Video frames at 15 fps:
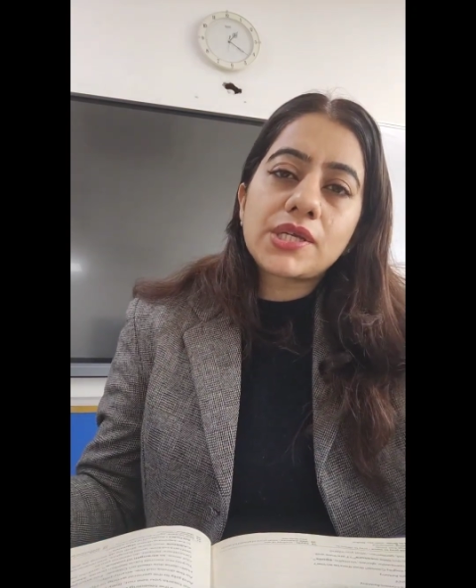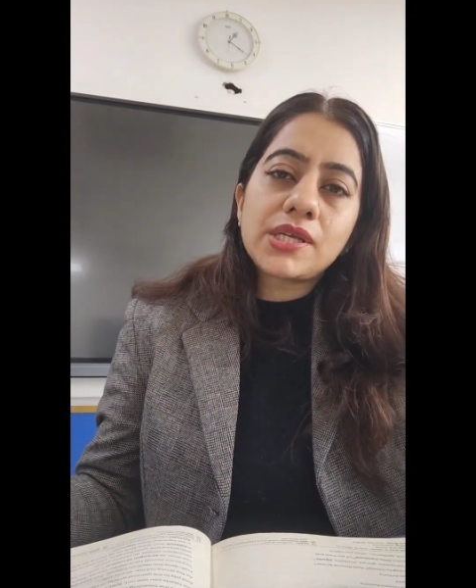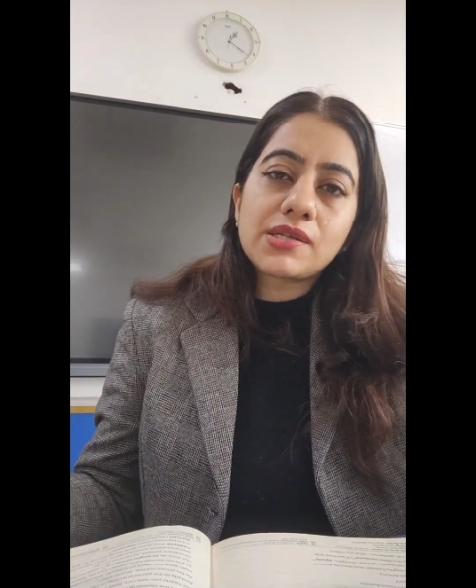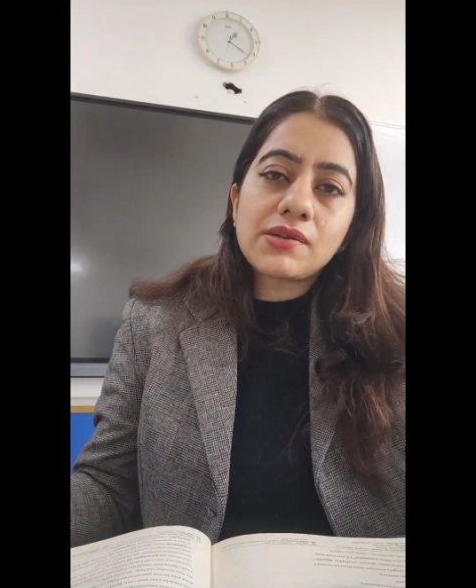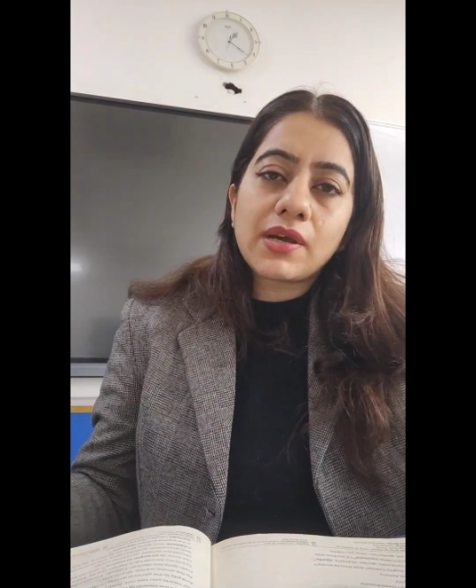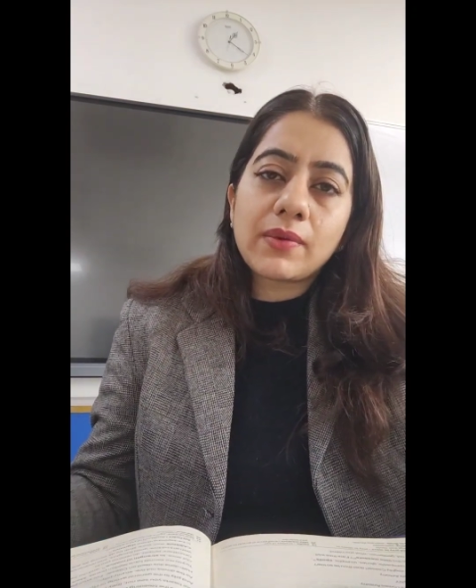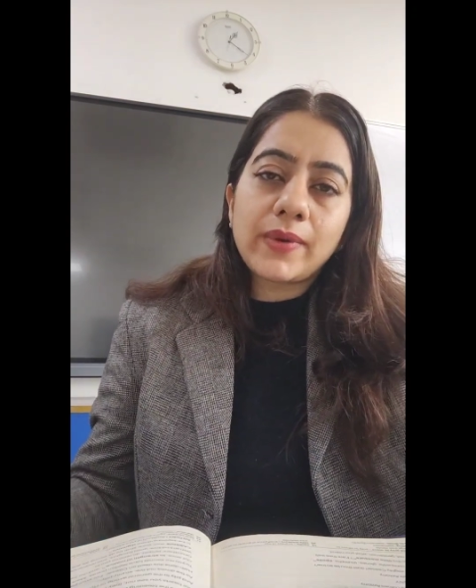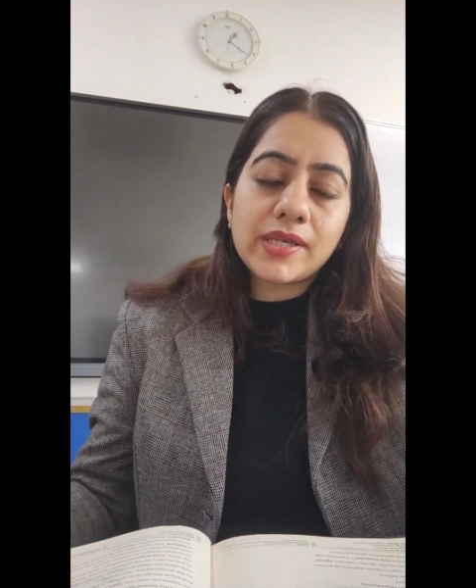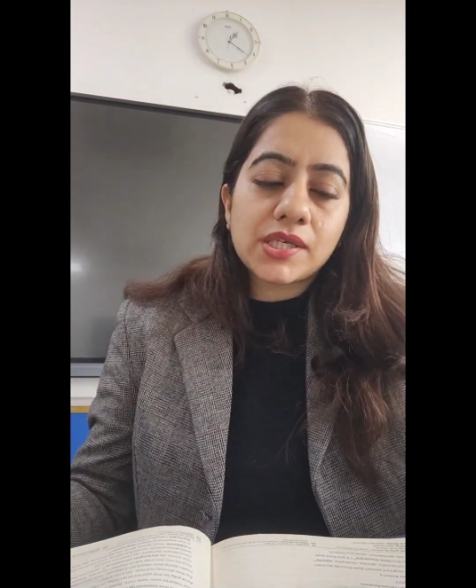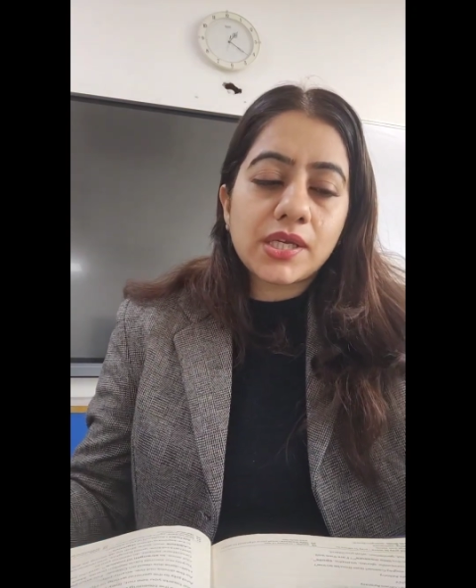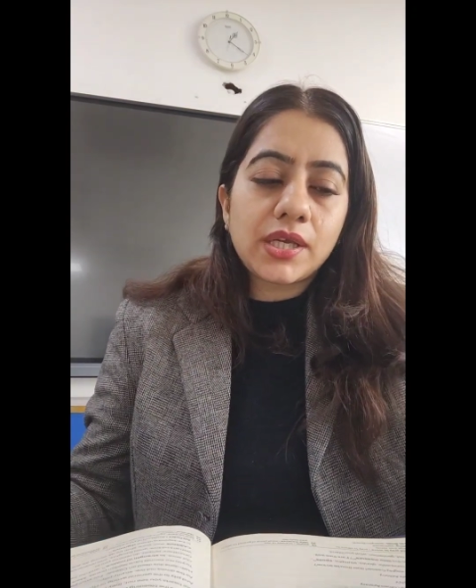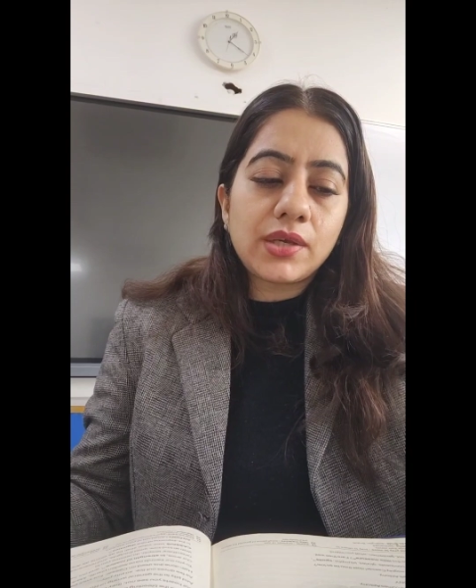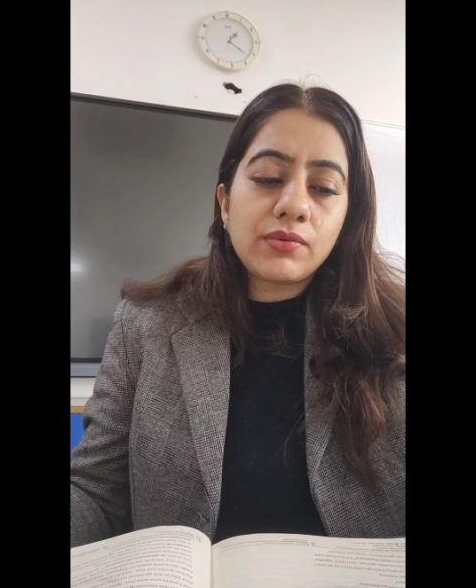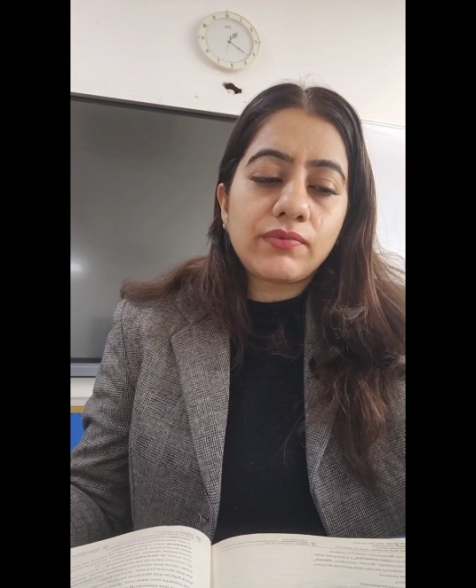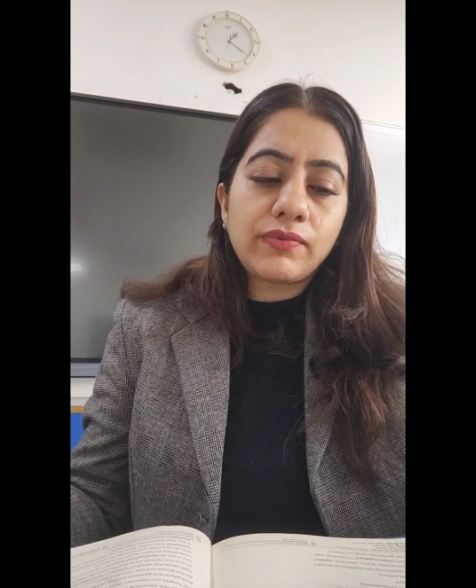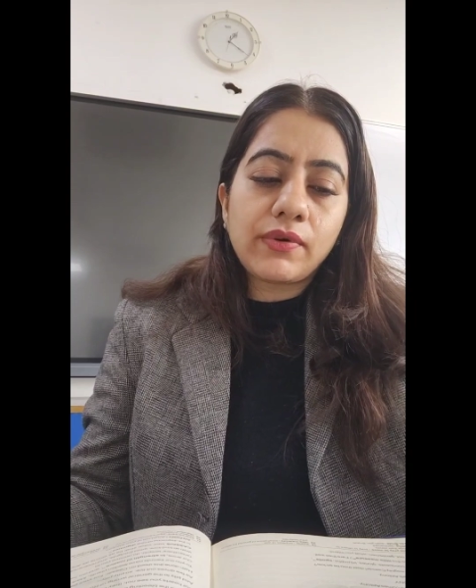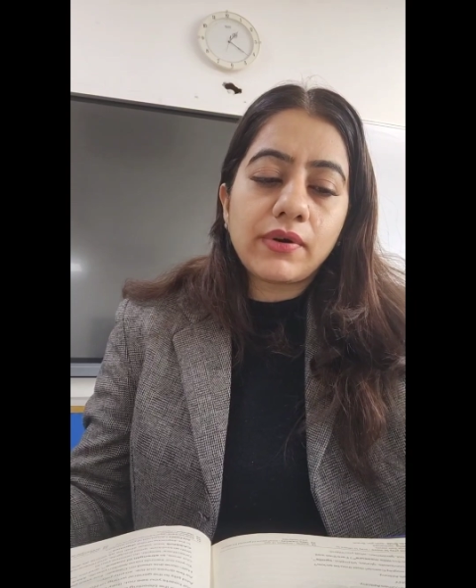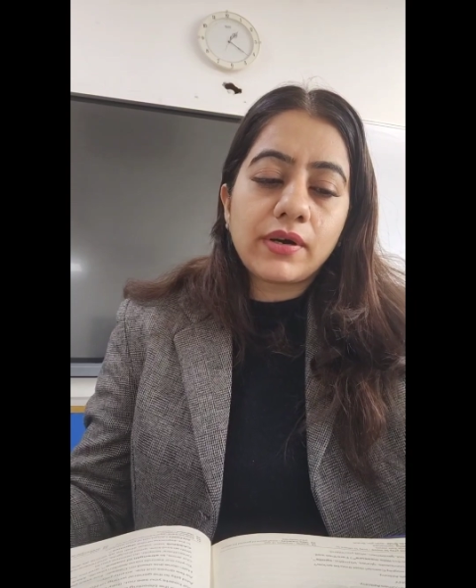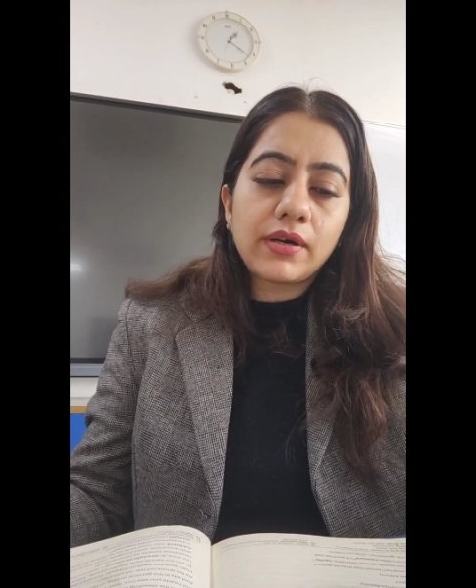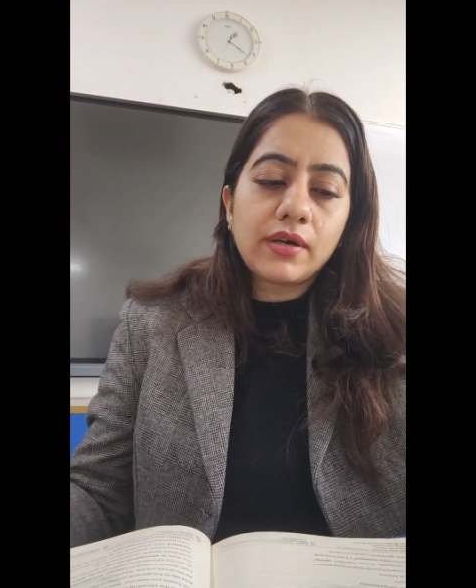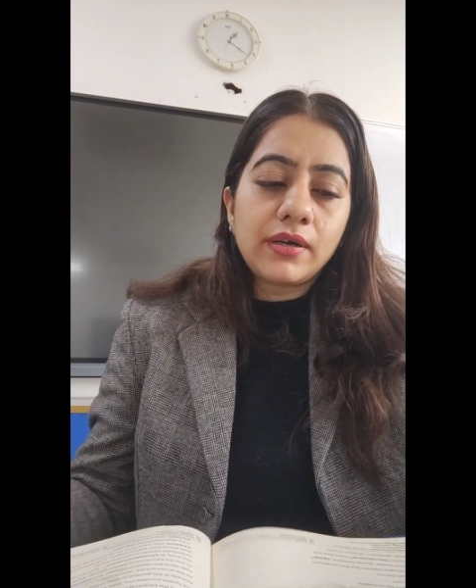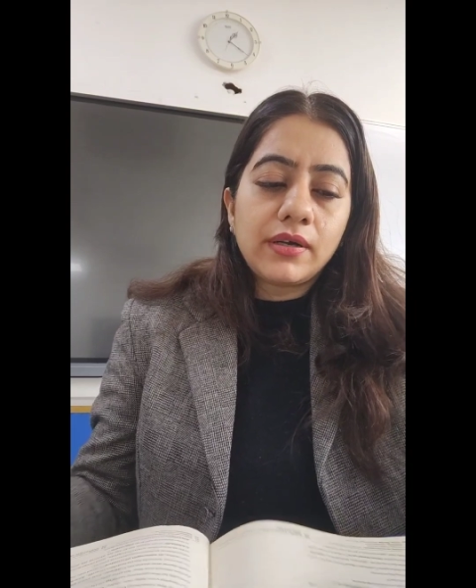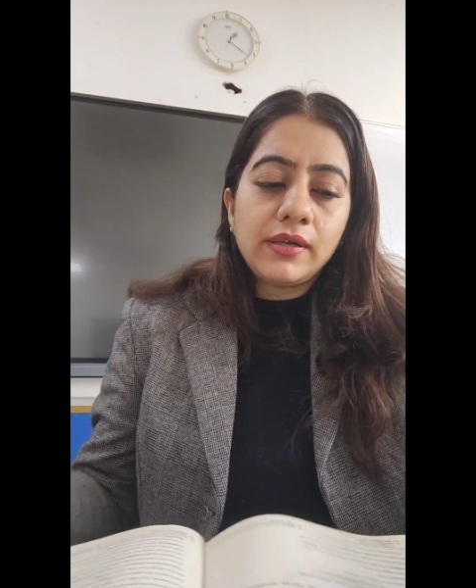he's requesting you for.